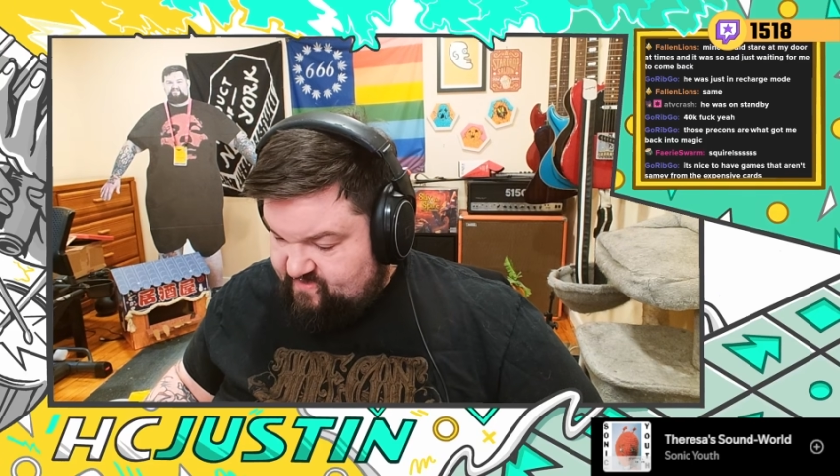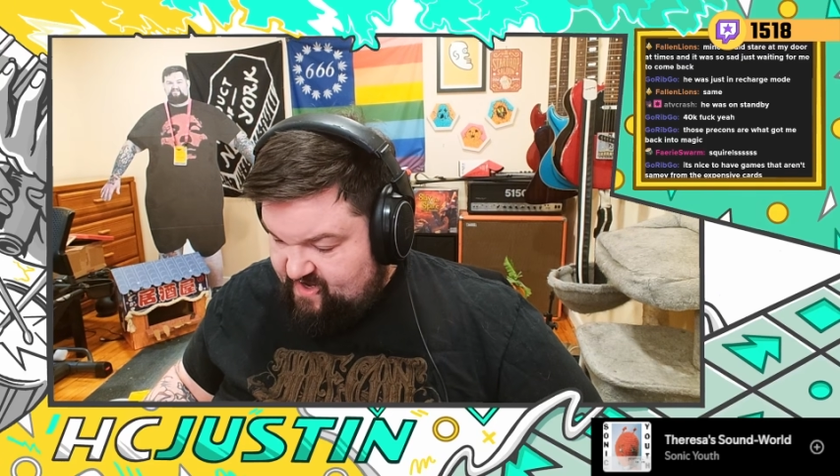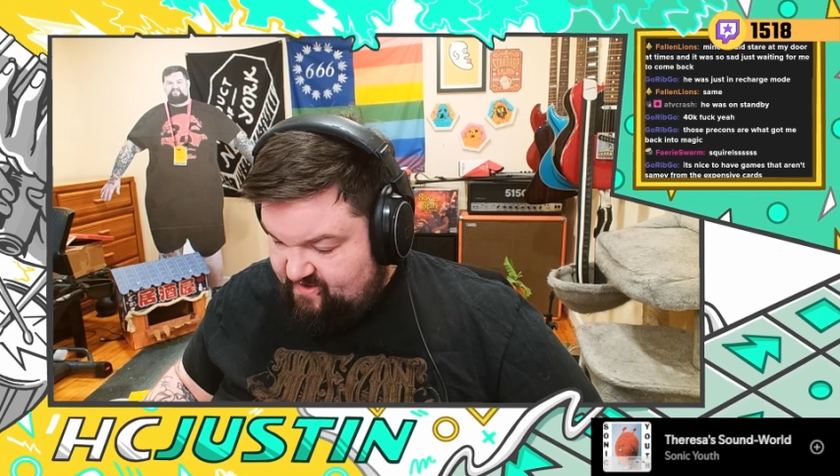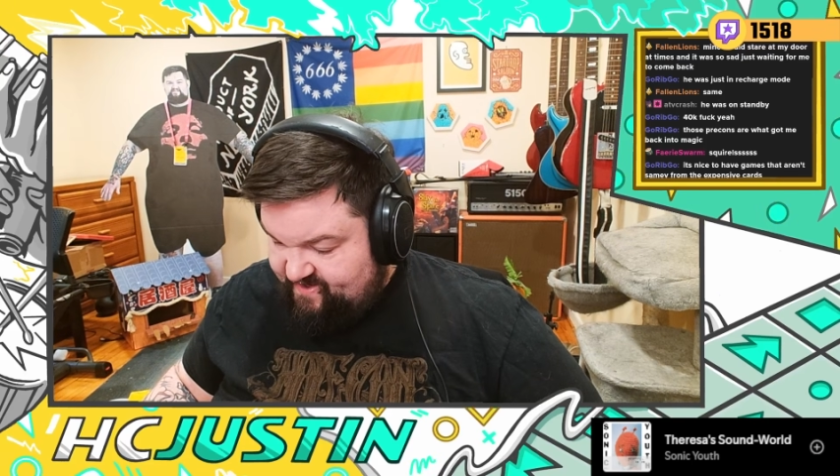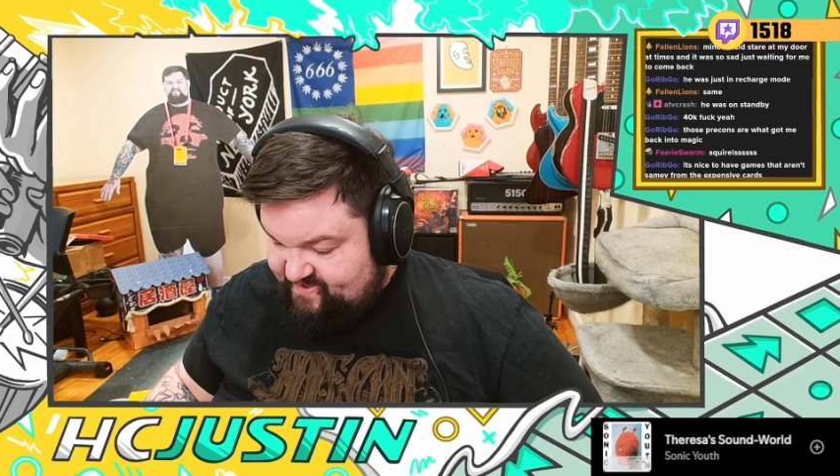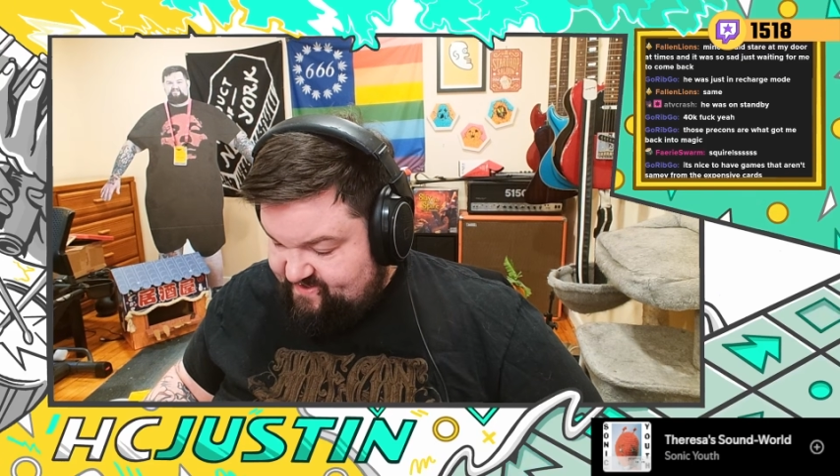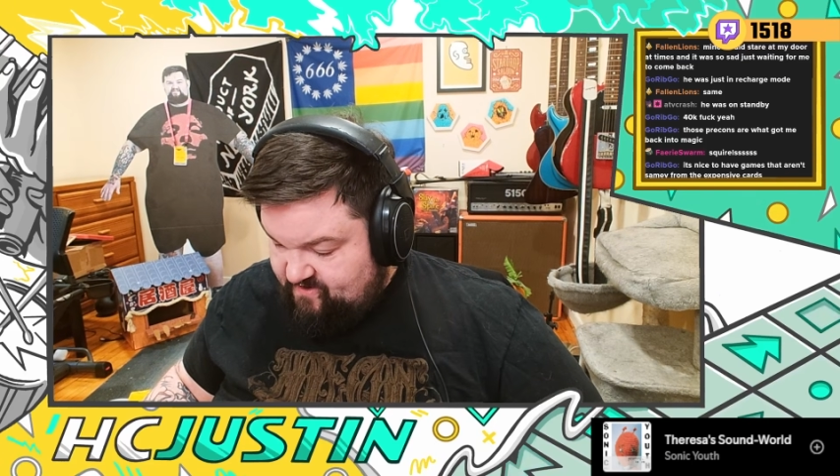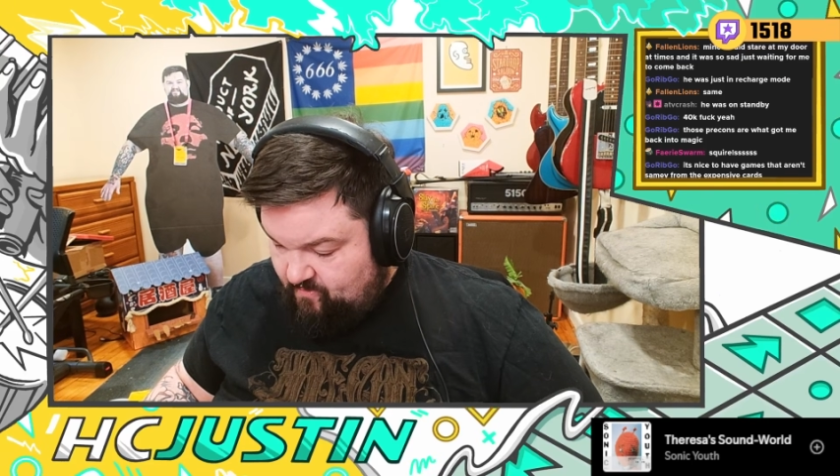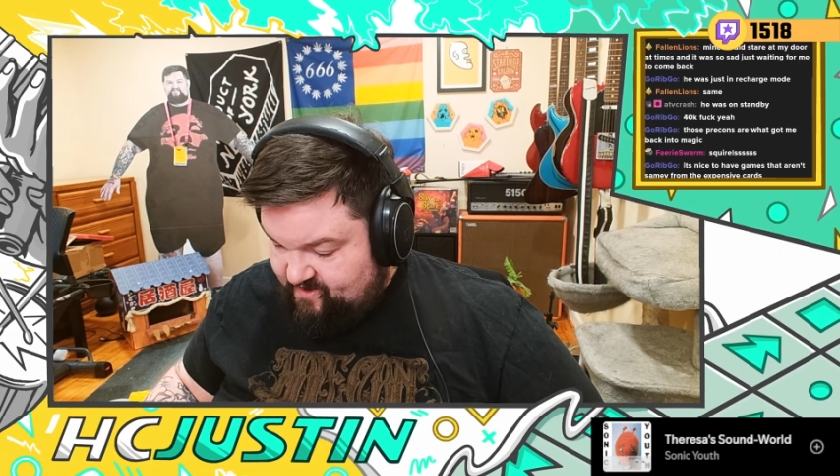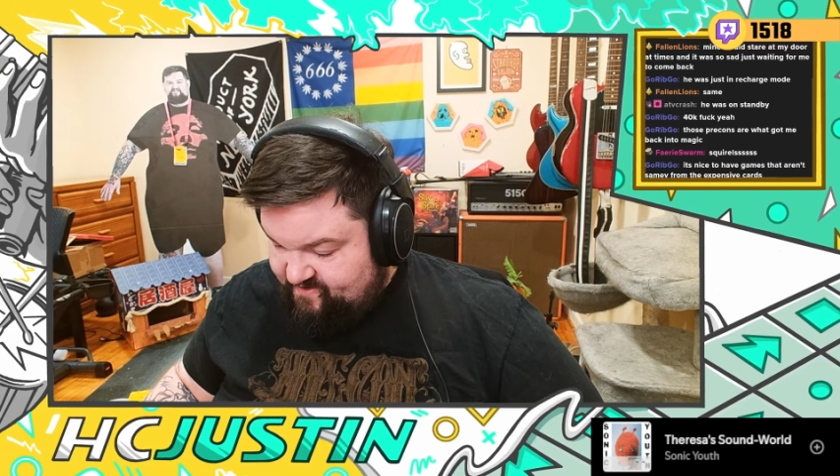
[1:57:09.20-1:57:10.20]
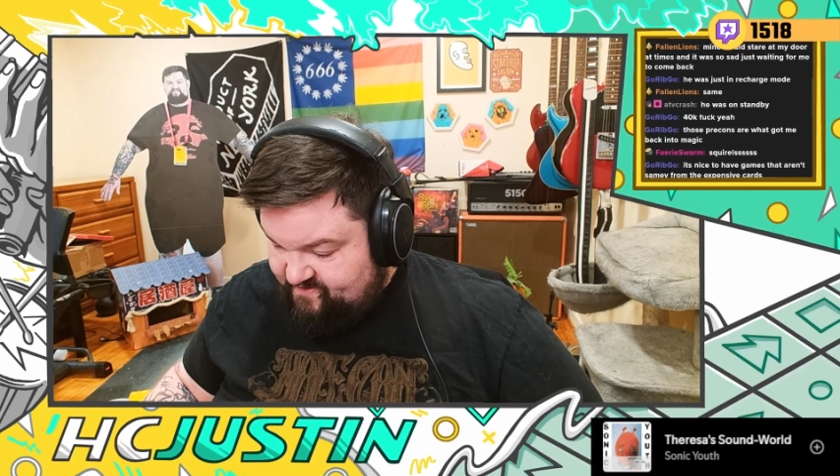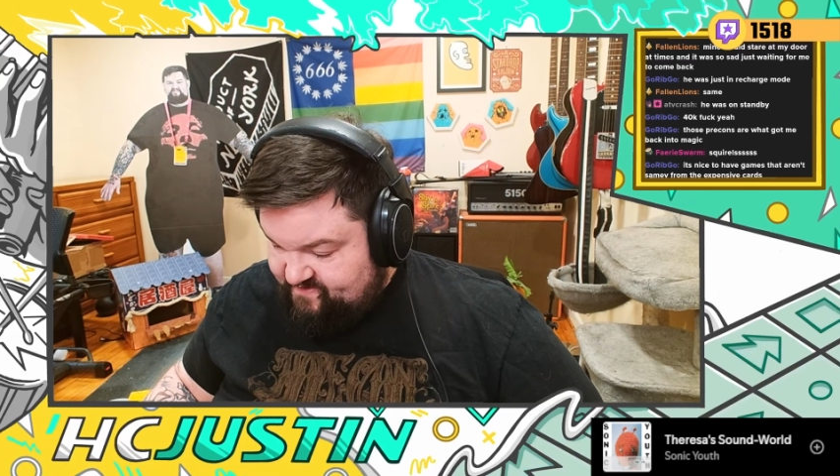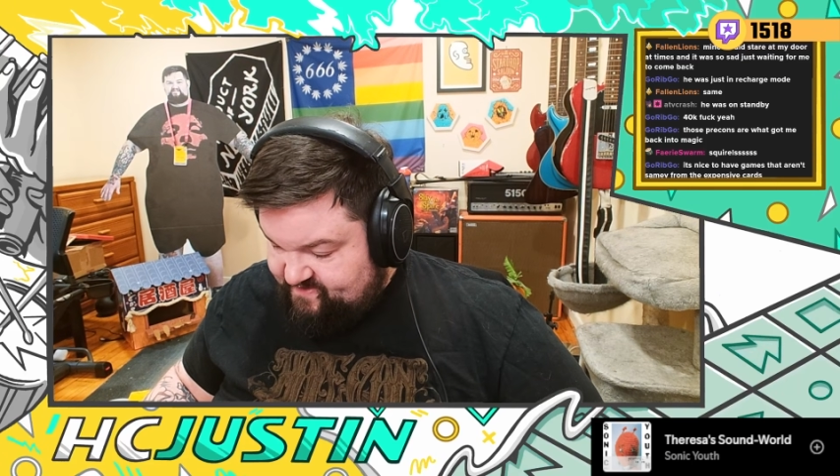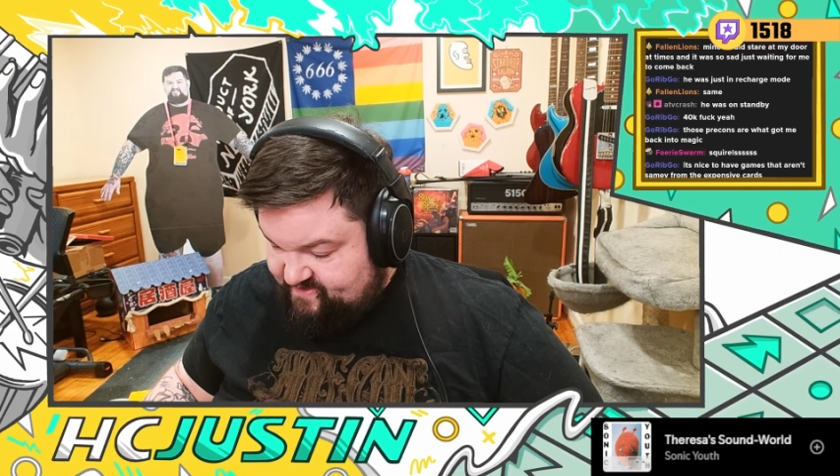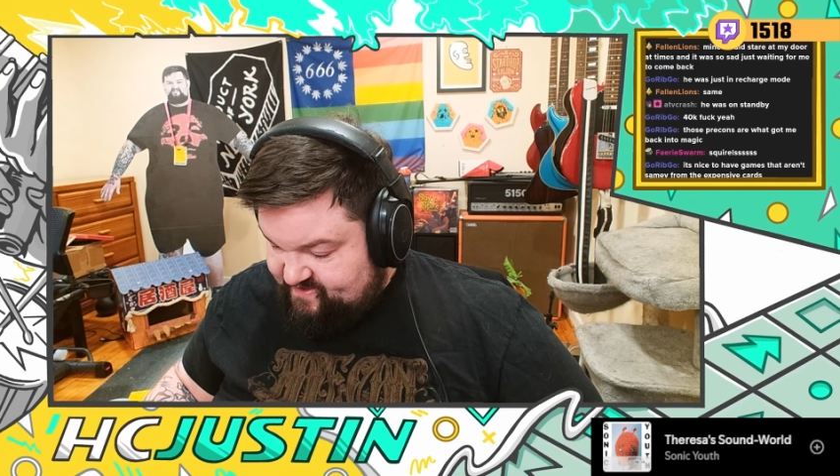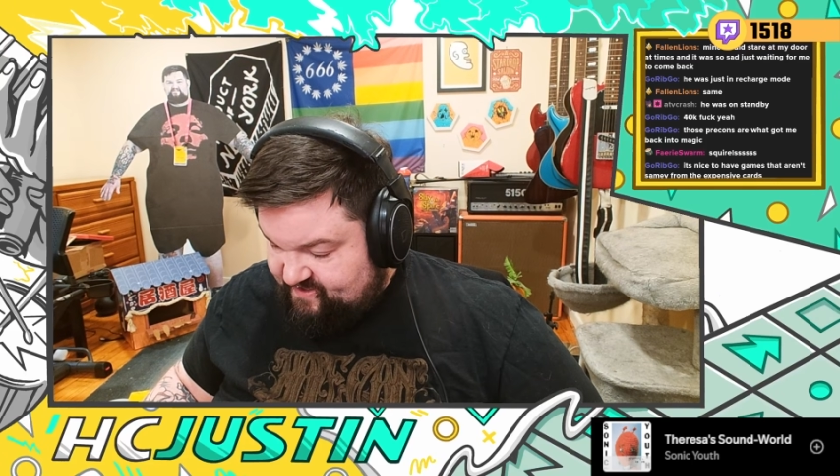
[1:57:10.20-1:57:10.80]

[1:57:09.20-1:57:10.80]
I don't think a single one of those